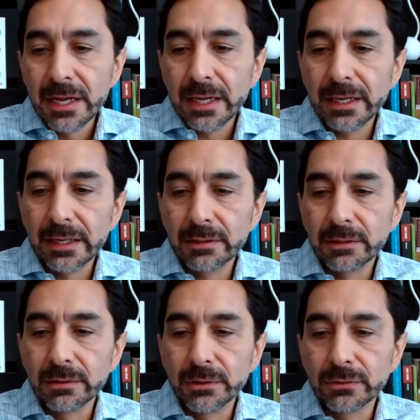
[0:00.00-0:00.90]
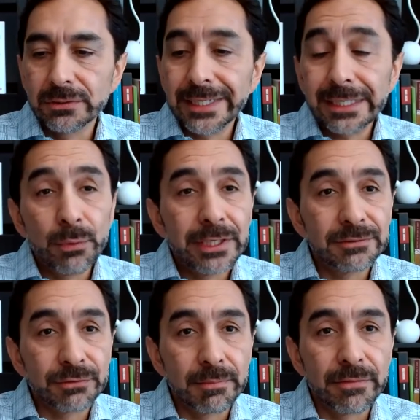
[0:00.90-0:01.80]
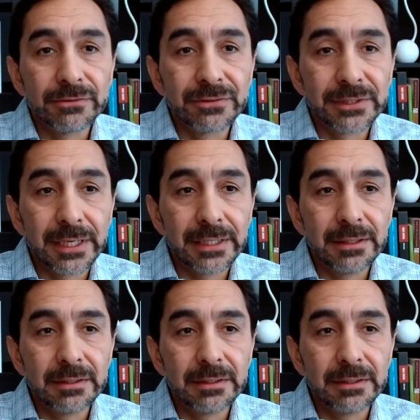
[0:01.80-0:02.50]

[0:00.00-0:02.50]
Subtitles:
and your takeaways from the study